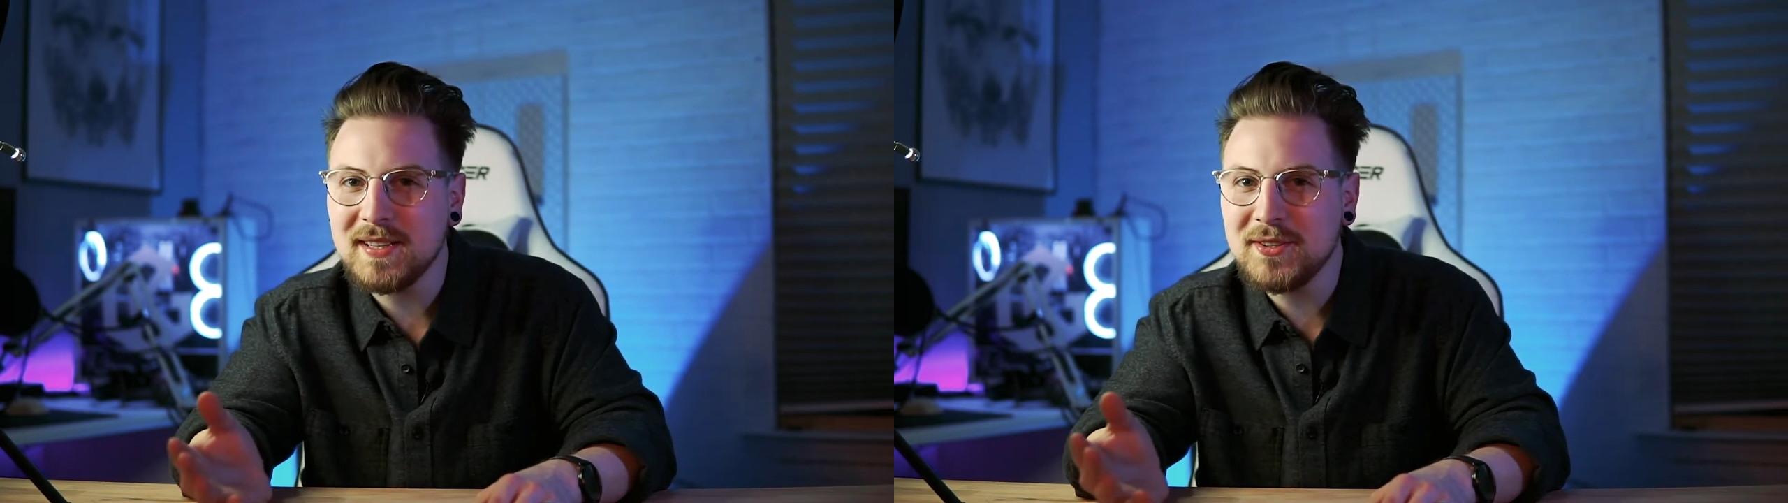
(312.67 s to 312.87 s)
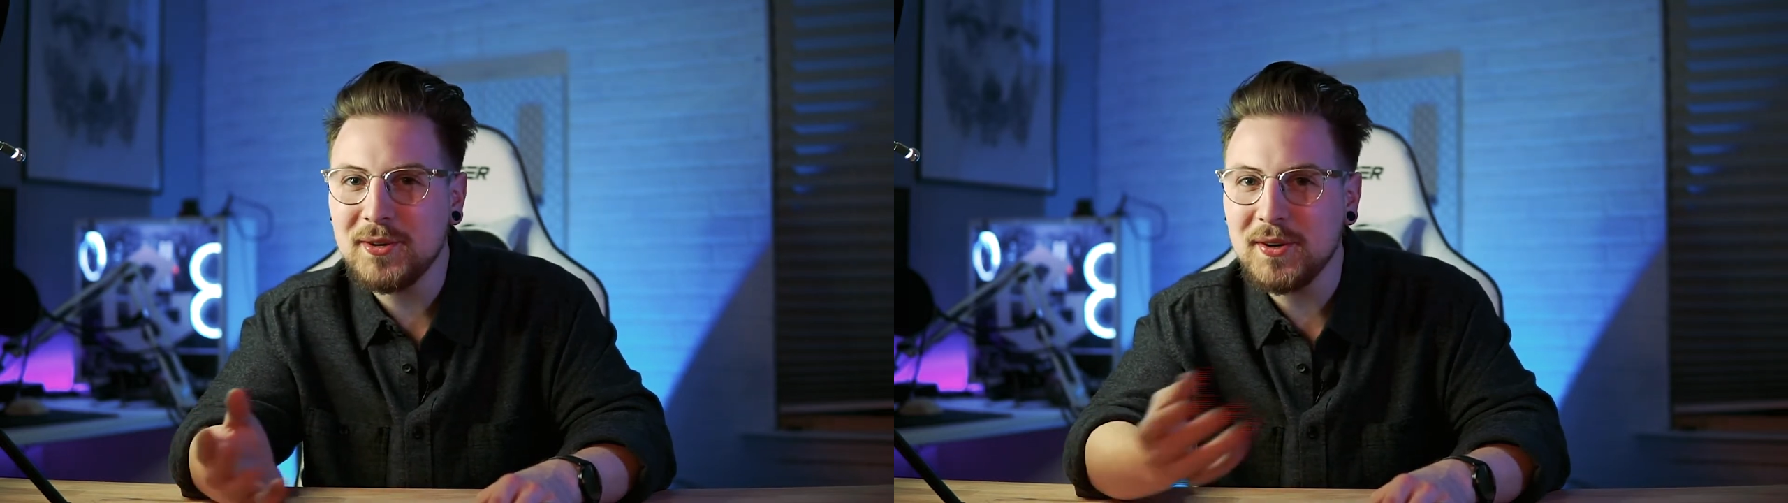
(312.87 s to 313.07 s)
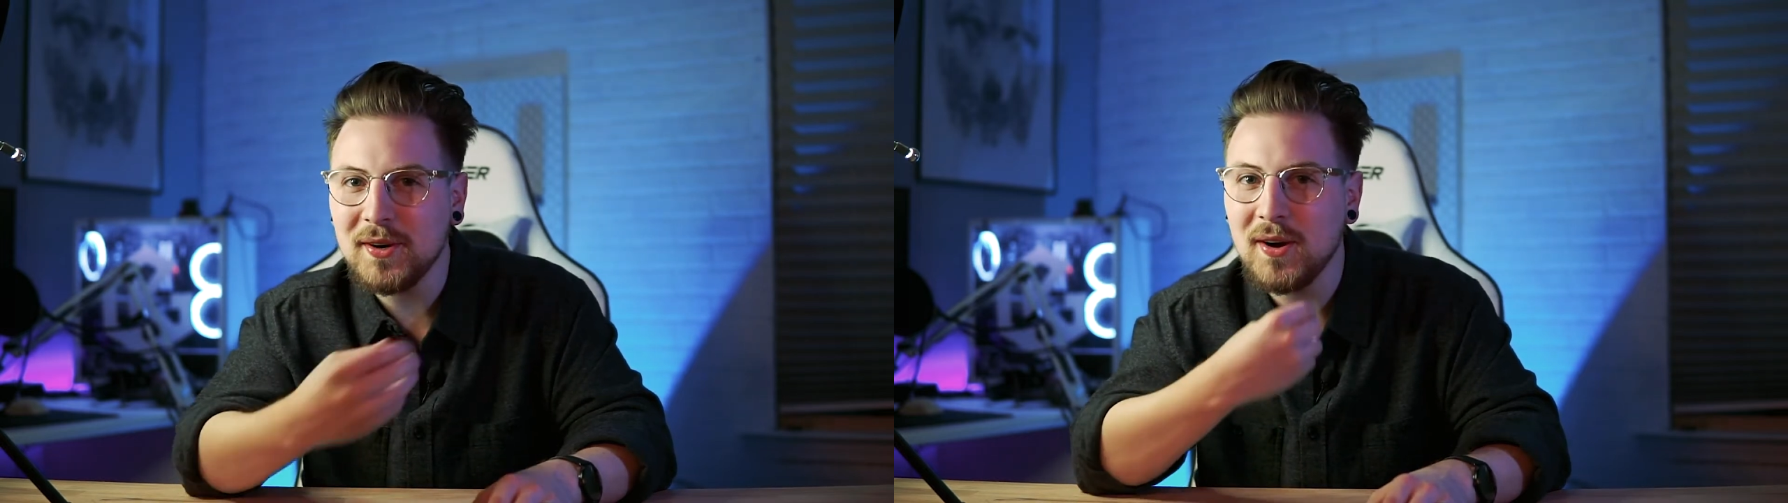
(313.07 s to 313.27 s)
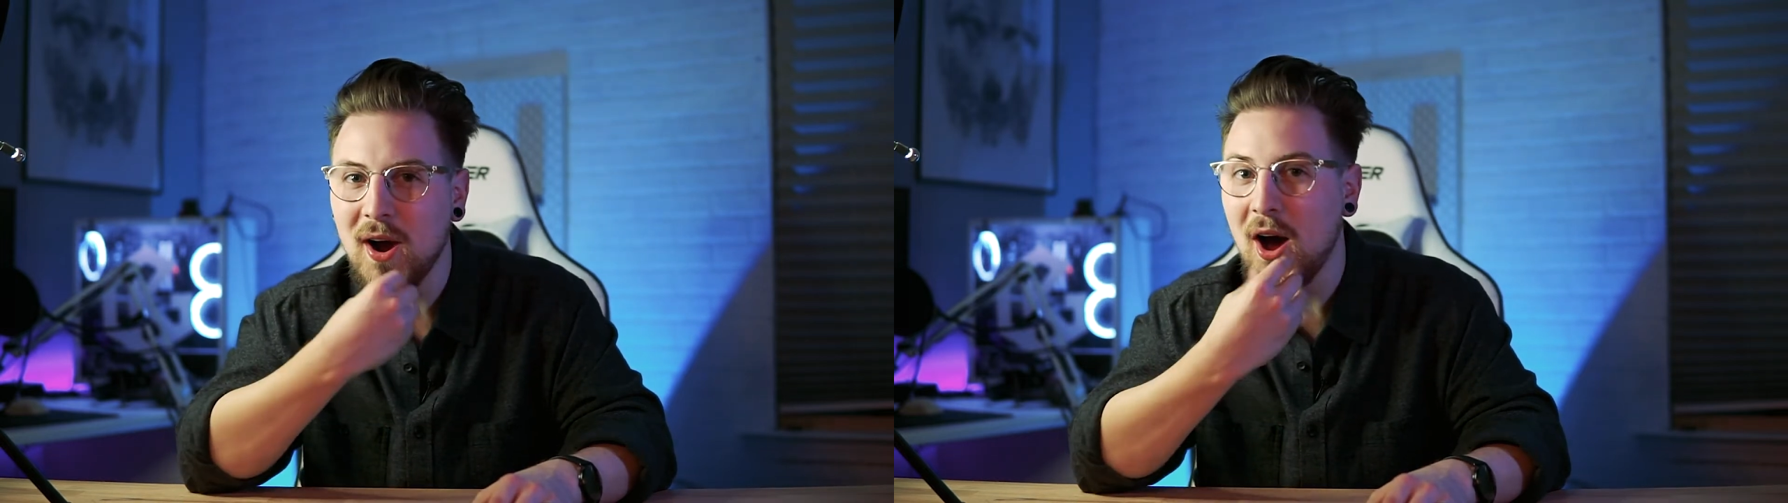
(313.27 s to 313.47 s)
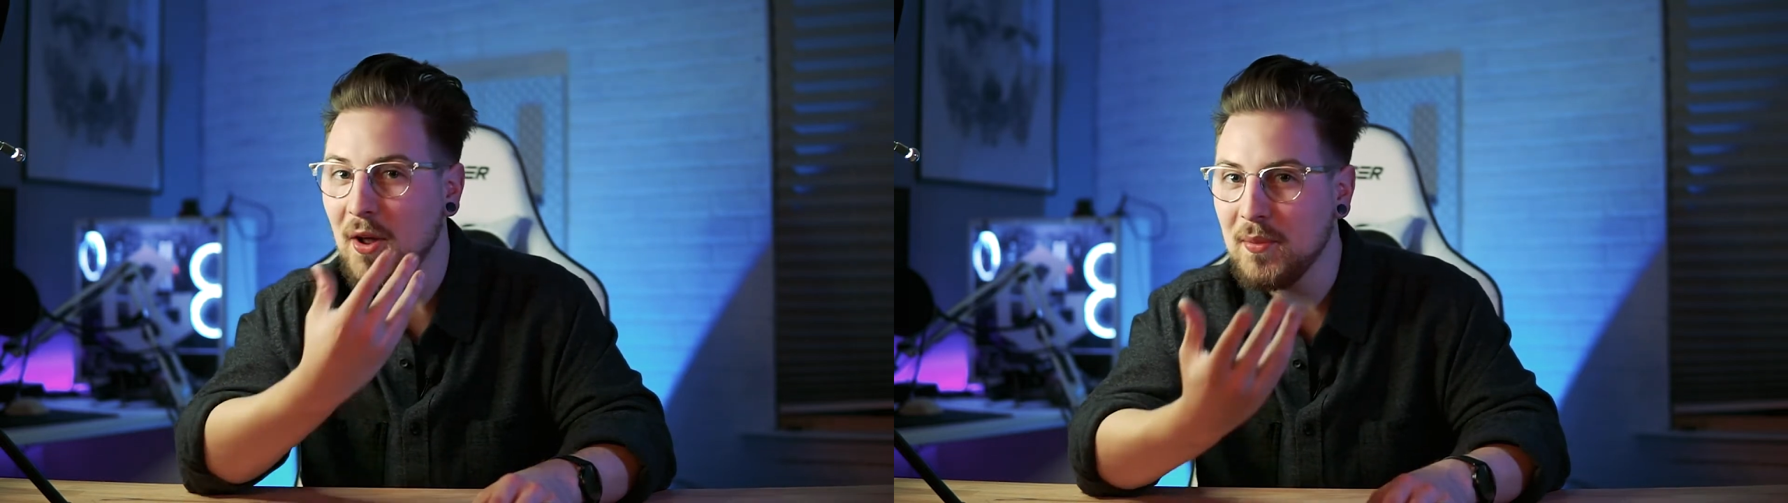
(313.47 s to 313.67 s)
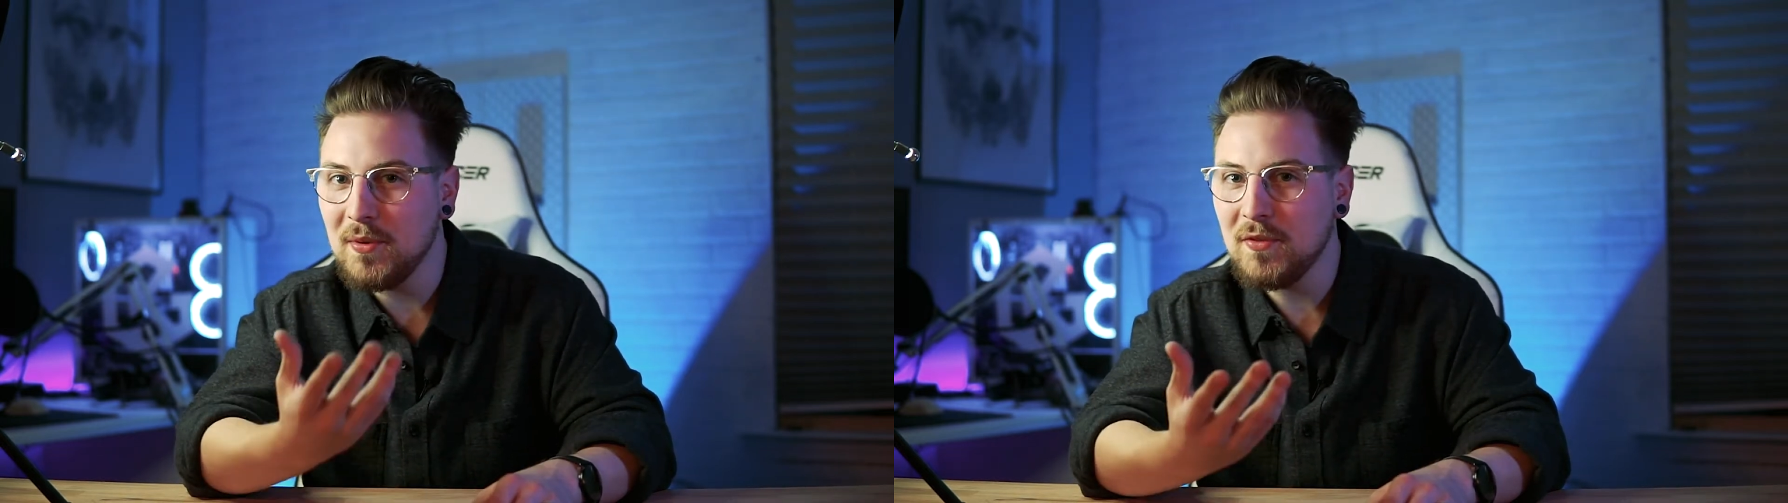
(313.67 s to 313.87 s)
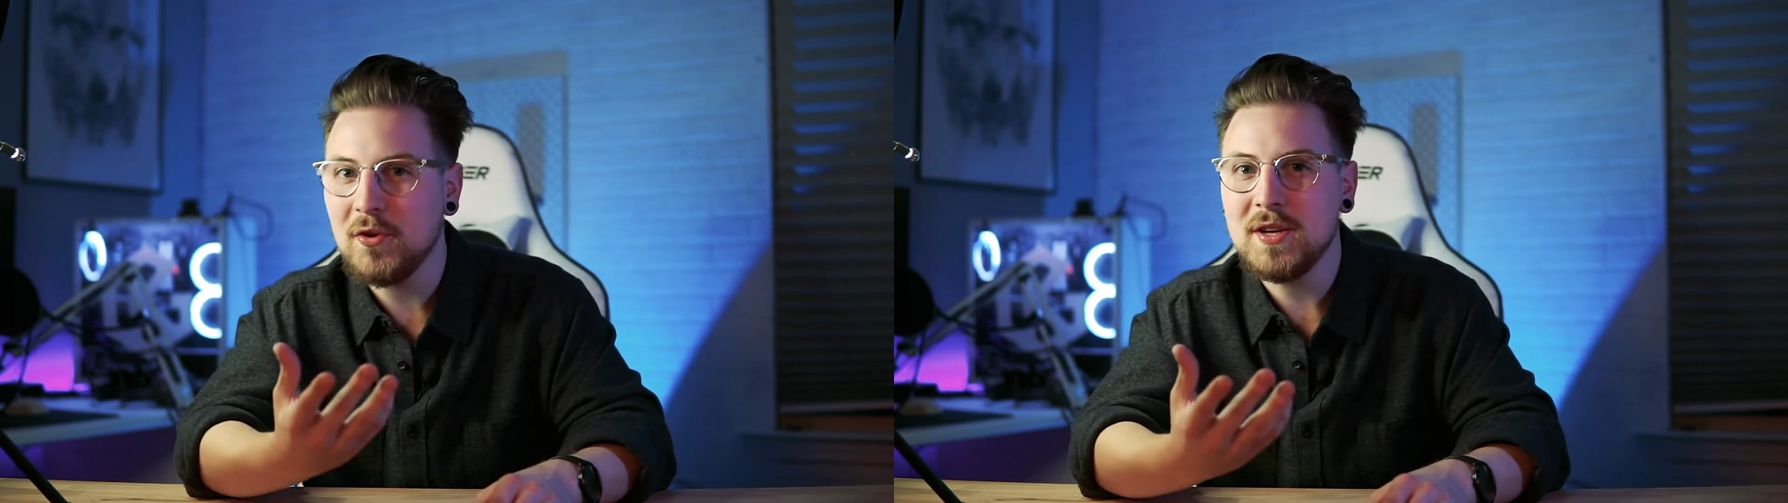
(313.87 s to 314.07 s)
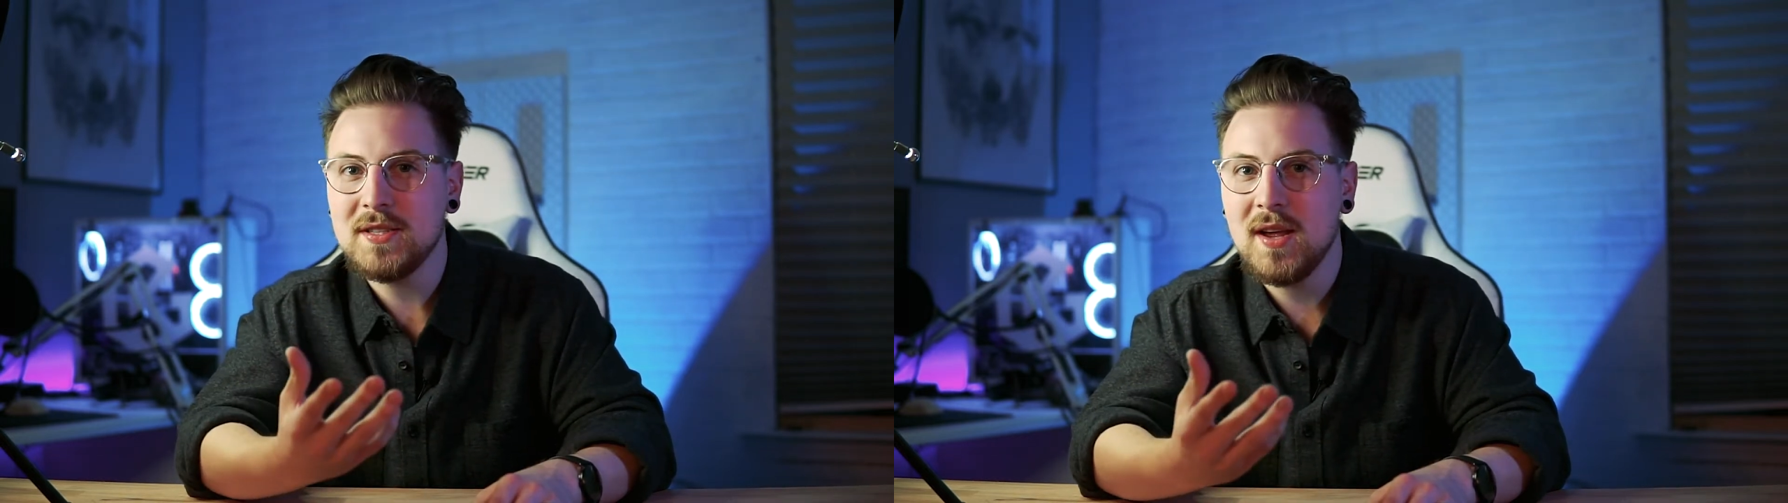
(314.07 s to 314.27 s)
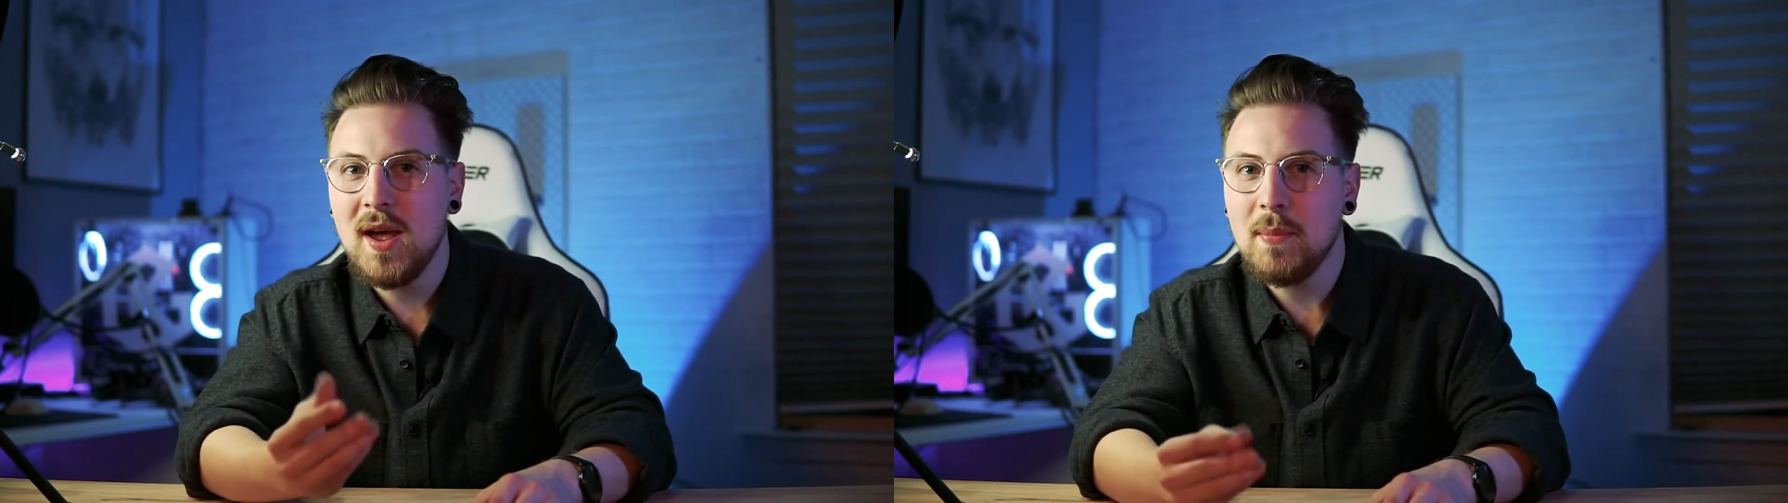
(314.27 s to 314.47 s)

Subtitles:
to your audible voice,